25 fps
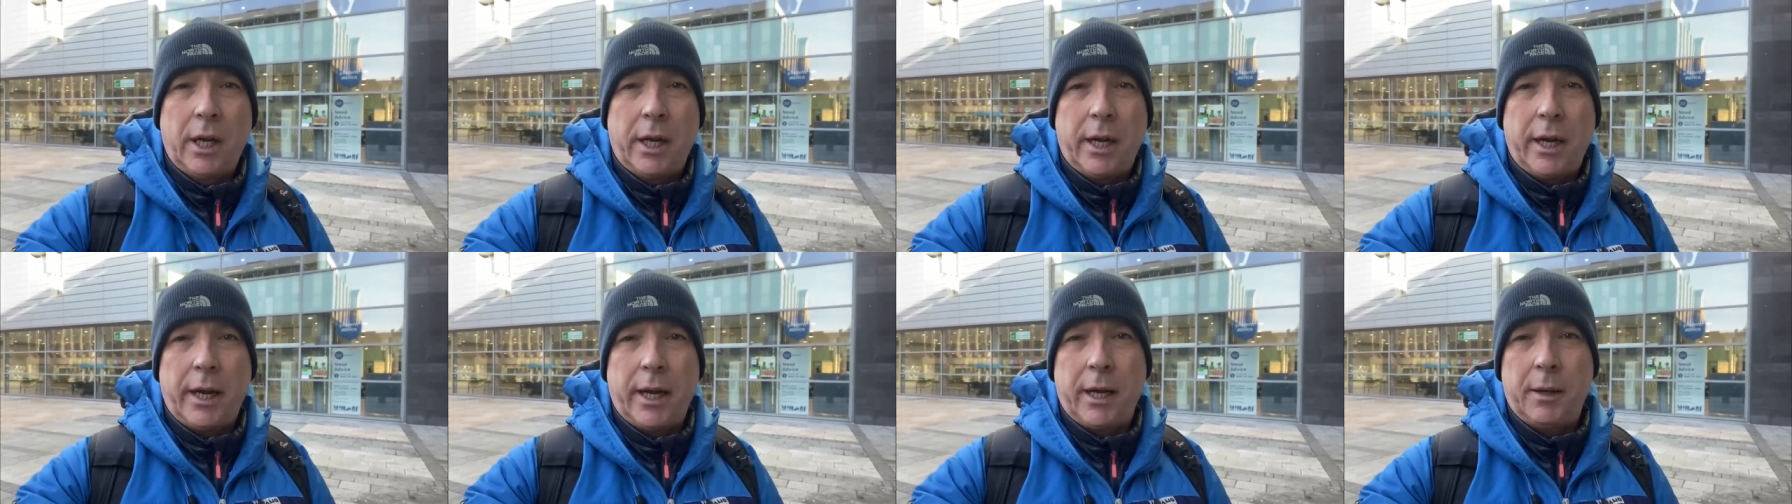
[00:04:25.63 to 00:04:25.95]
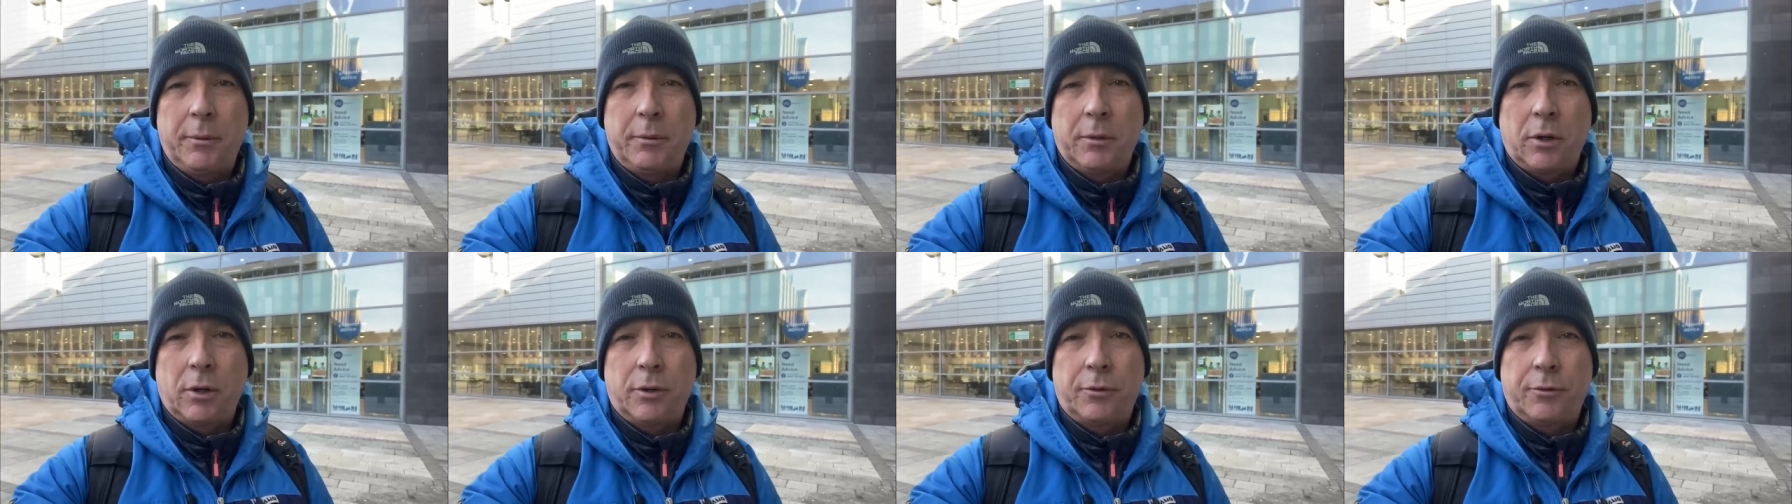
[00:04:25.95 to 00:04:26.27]

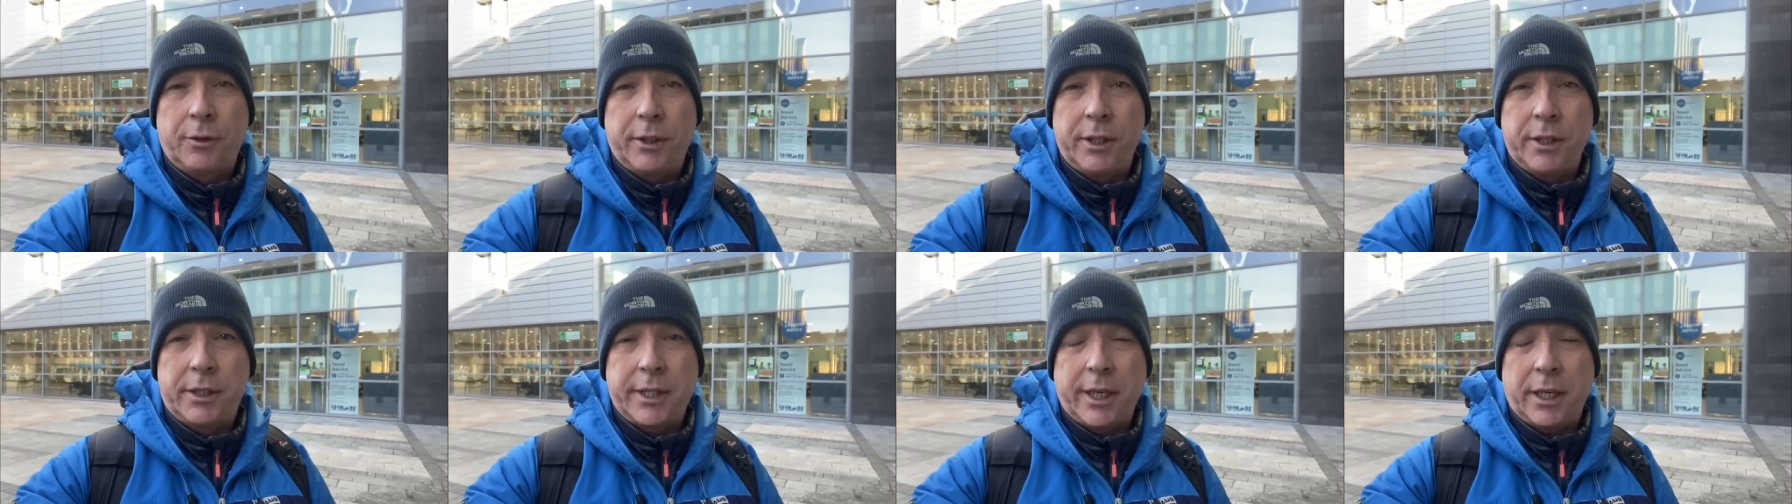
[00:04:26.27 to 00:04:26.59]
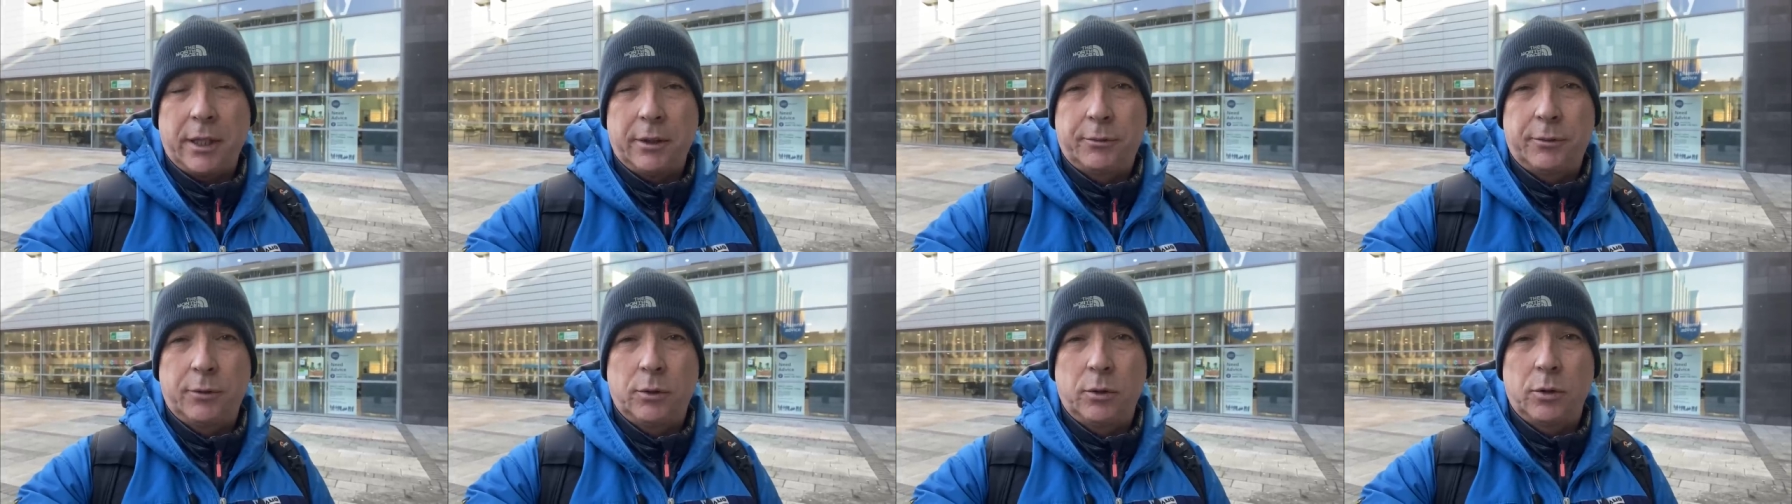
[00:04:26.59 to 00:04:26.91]
um, they've got a free
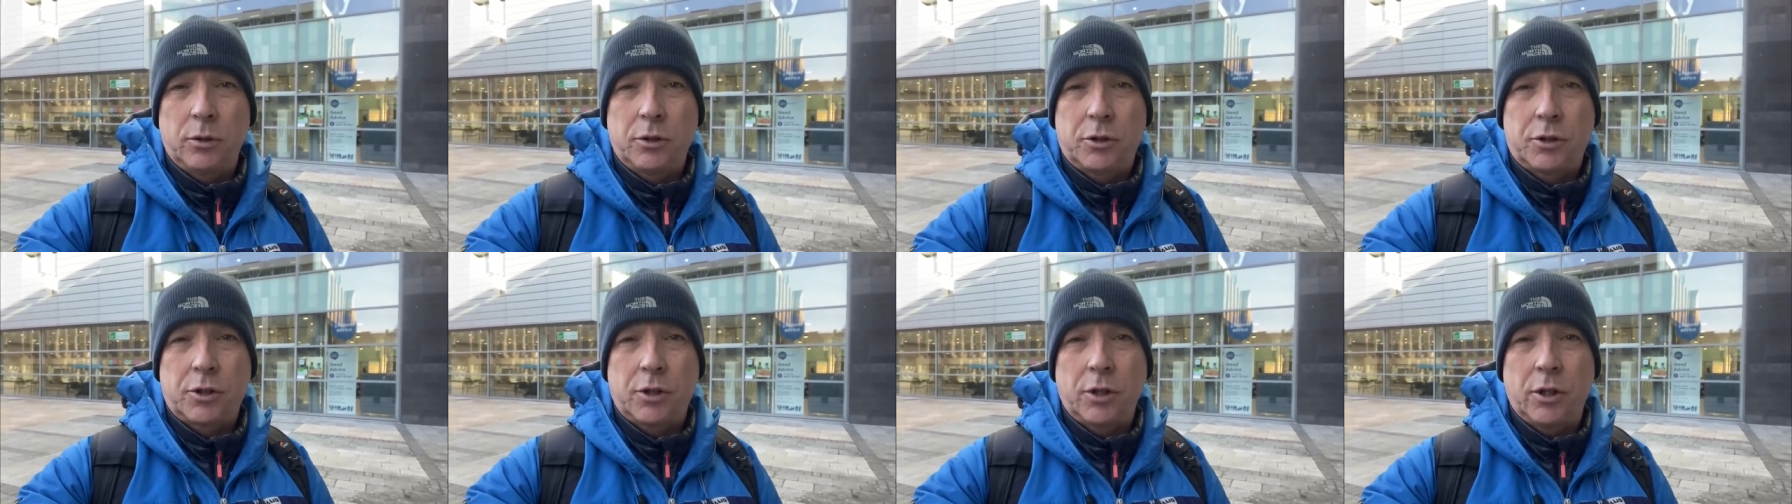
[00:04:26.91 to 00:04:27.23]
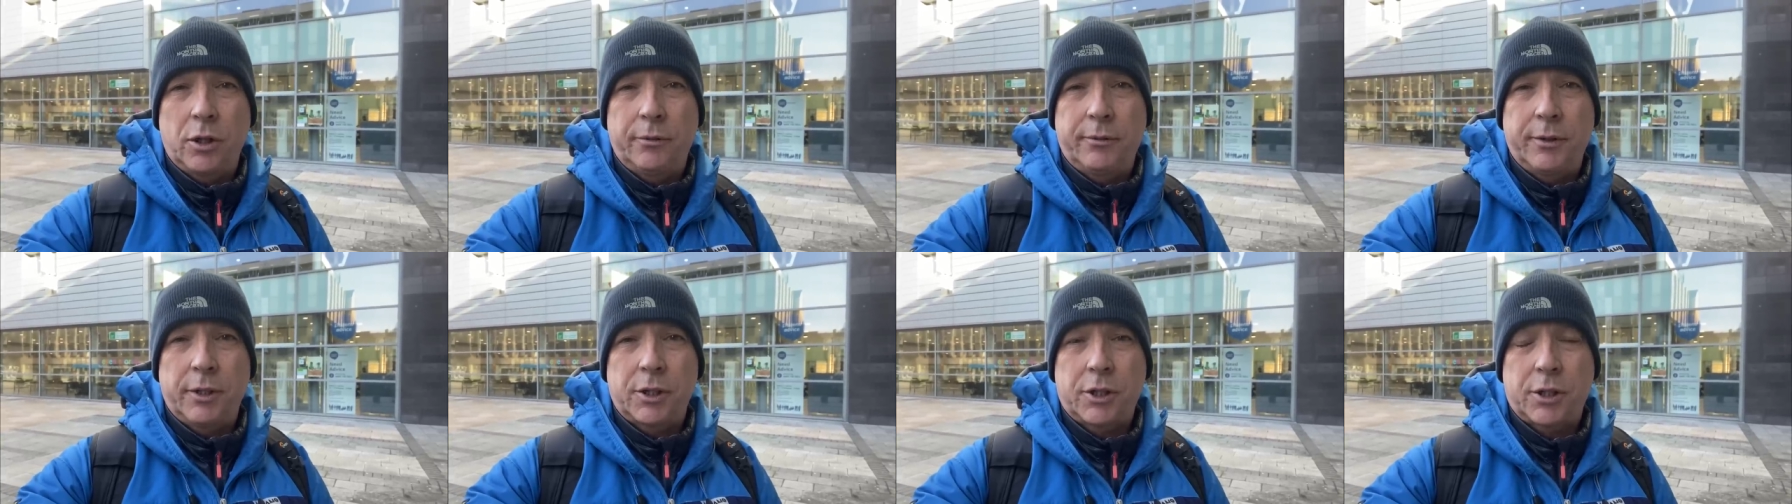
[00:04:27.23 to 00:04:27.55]
telephone
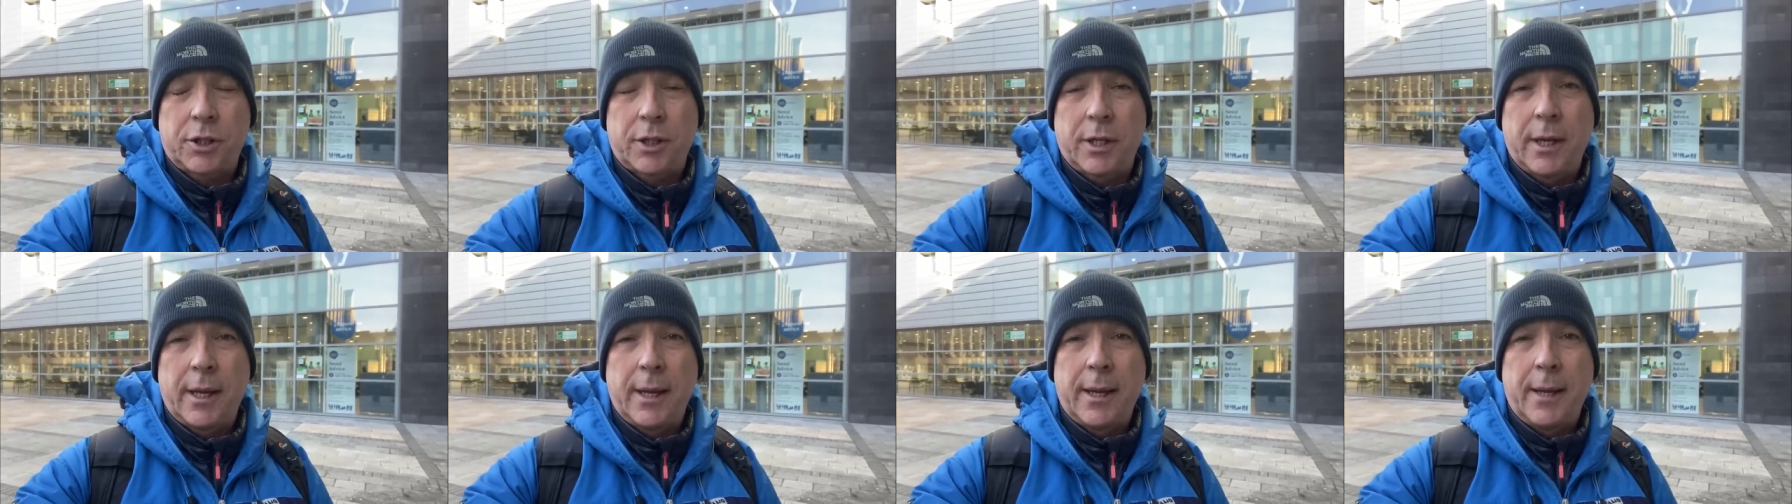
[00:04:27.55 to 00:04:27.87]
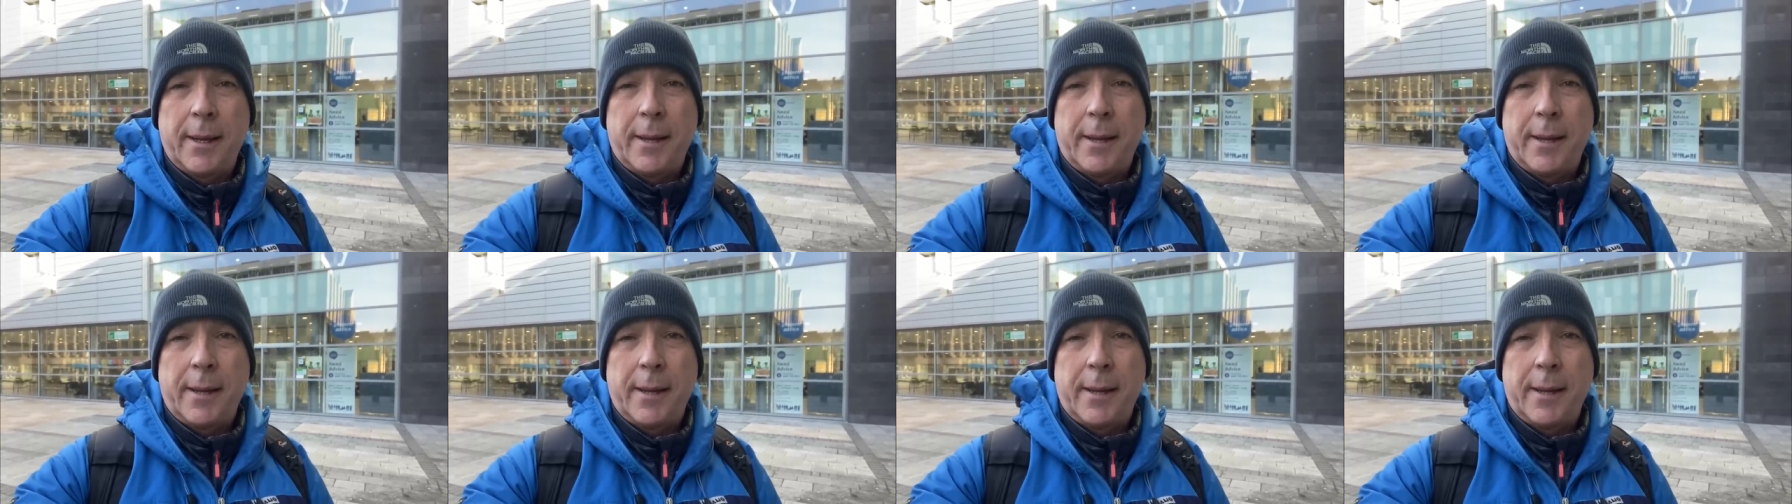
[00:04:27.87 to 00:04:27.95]
service,